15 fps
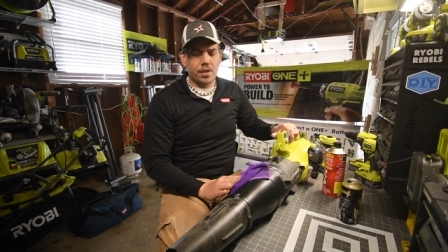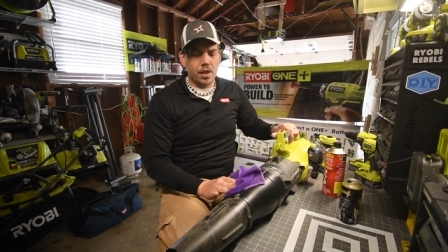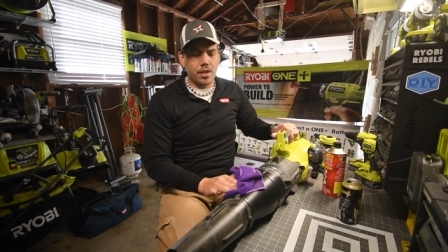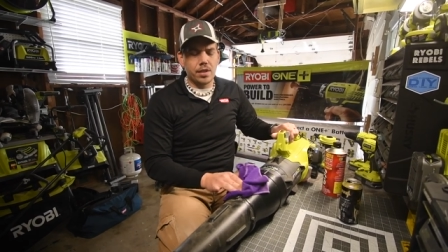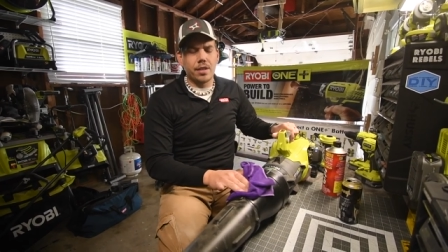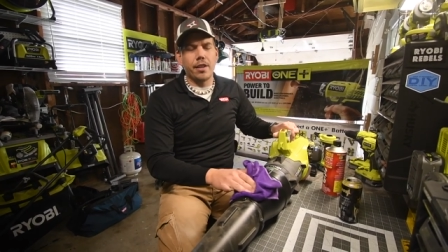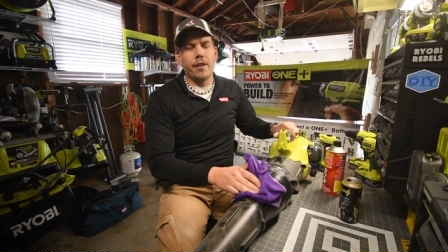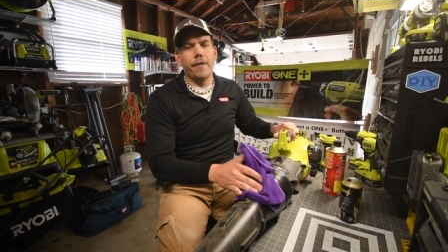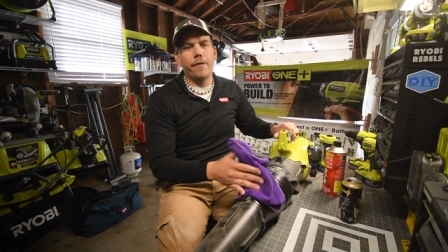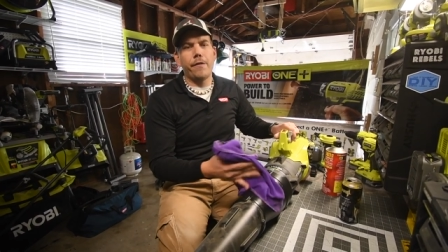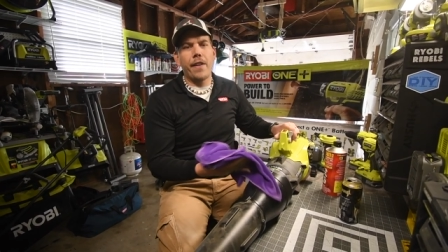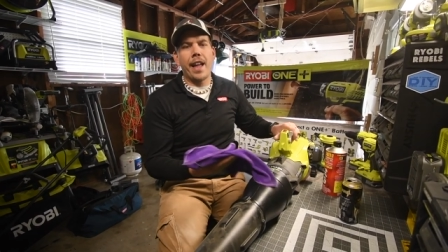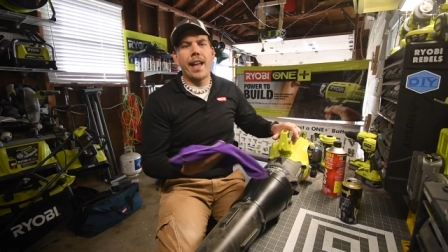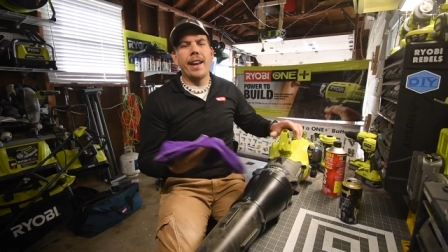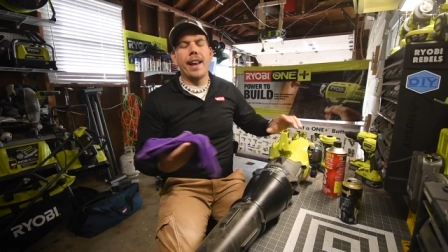just to
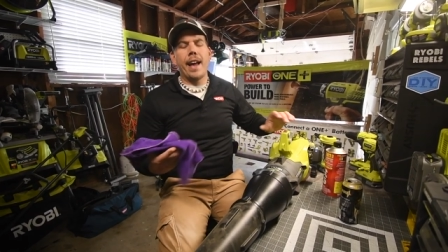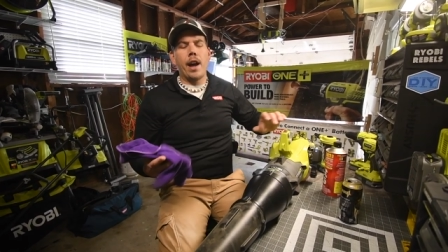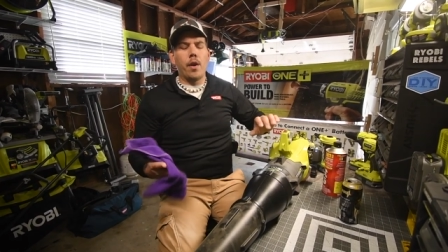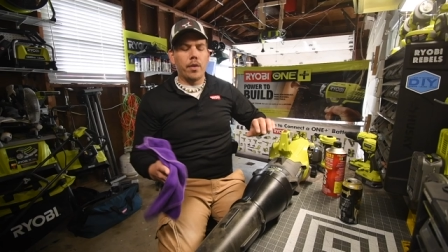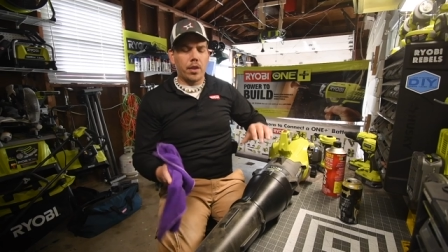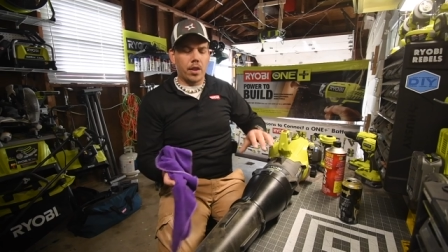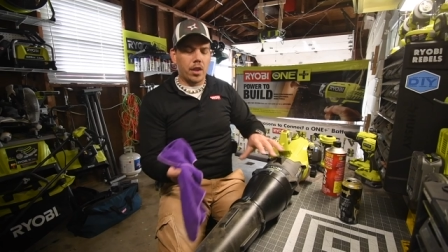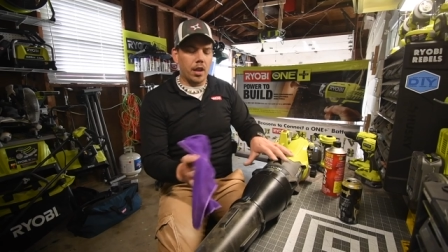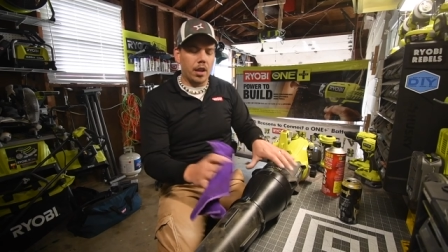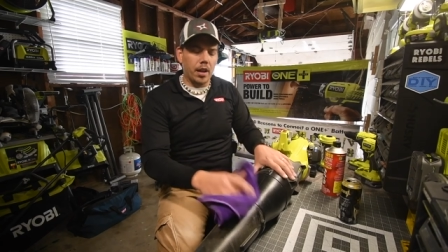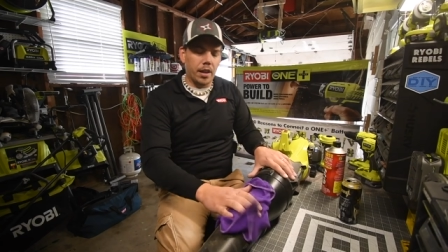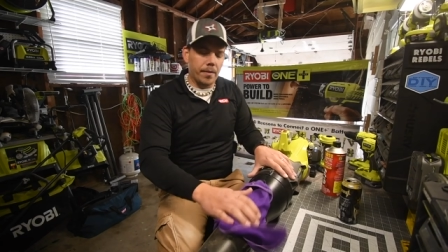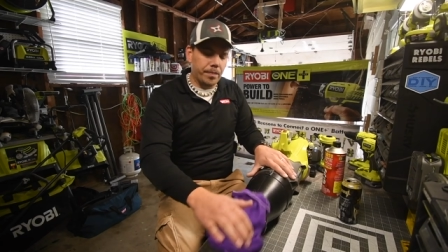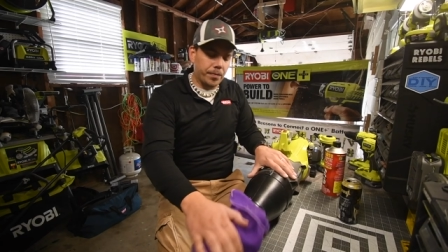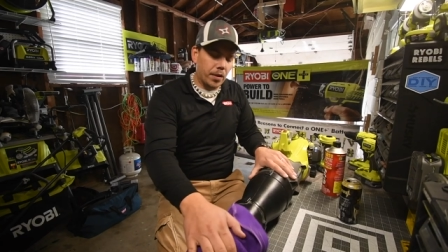fan out
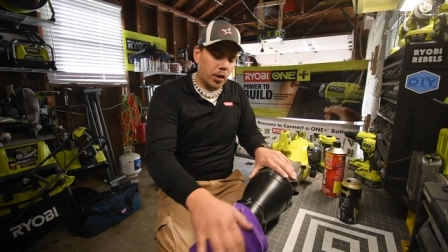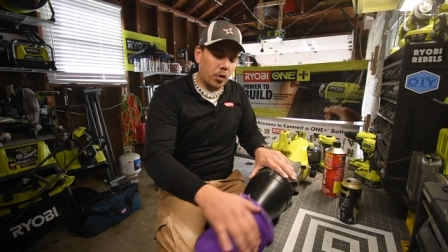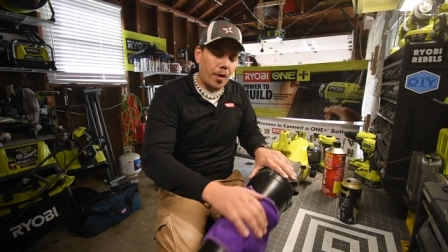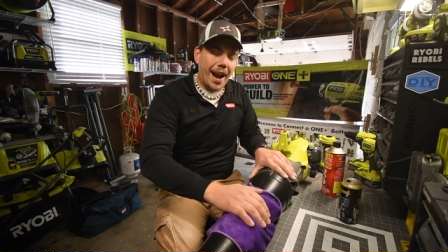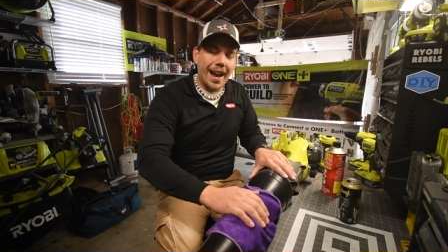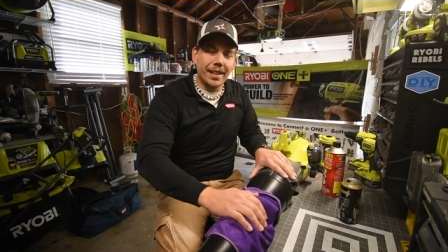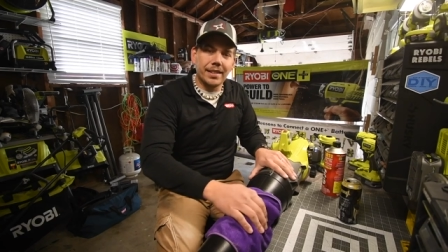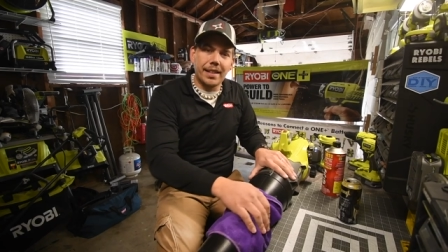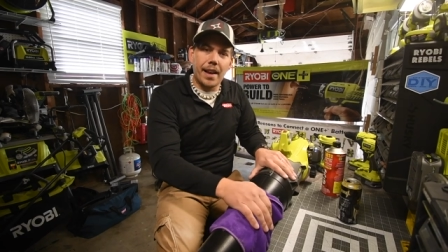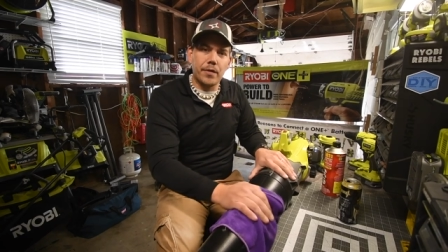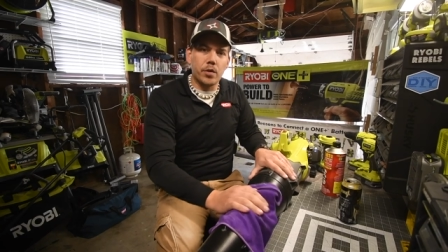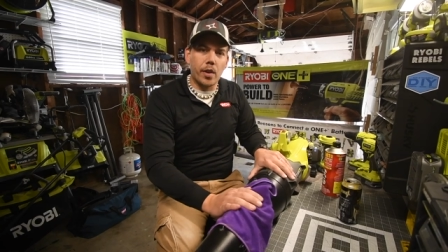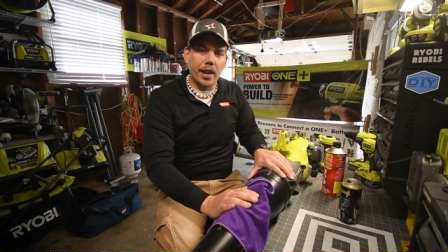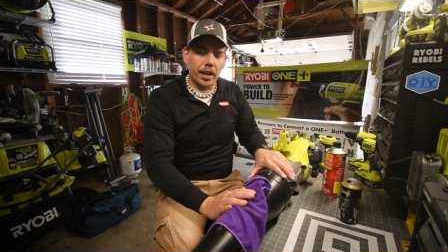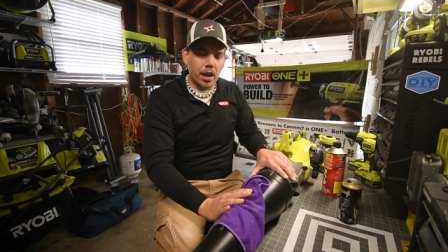the, the grass
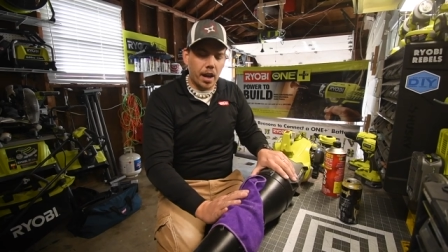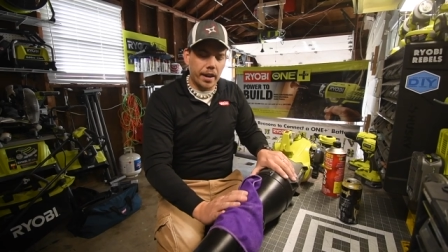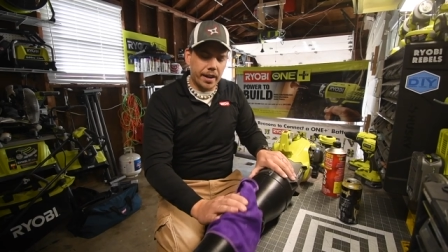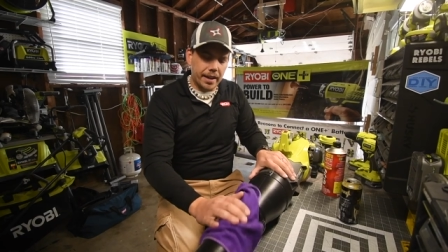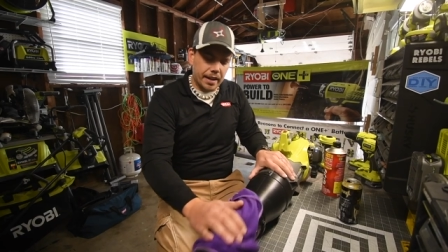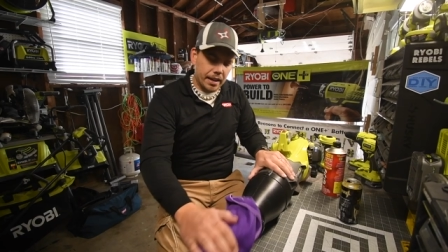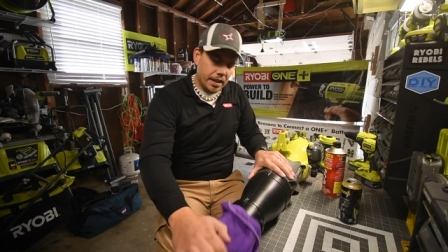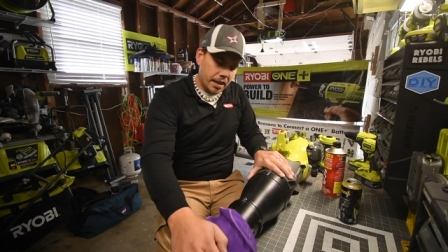after I cut it.